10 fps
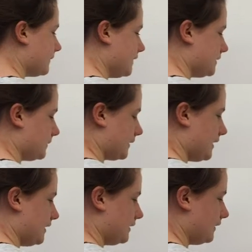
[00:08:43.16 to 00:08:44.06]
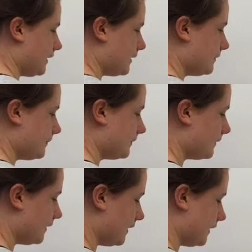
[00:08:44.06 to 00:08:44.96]
This will cancel out,
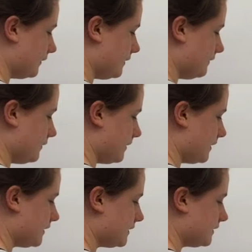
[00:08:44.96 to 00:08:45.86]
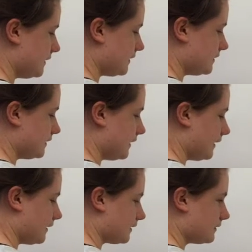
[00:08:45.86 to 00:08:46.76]
and that will leave you with
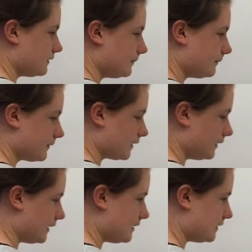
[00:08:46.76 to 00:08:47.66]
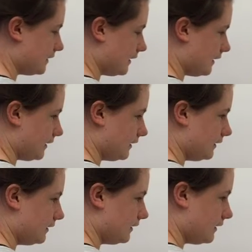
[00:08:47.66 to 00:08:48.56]
6x less
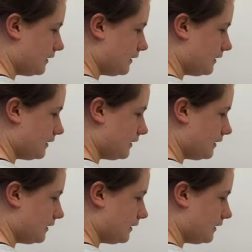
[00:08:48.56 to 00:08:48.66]
than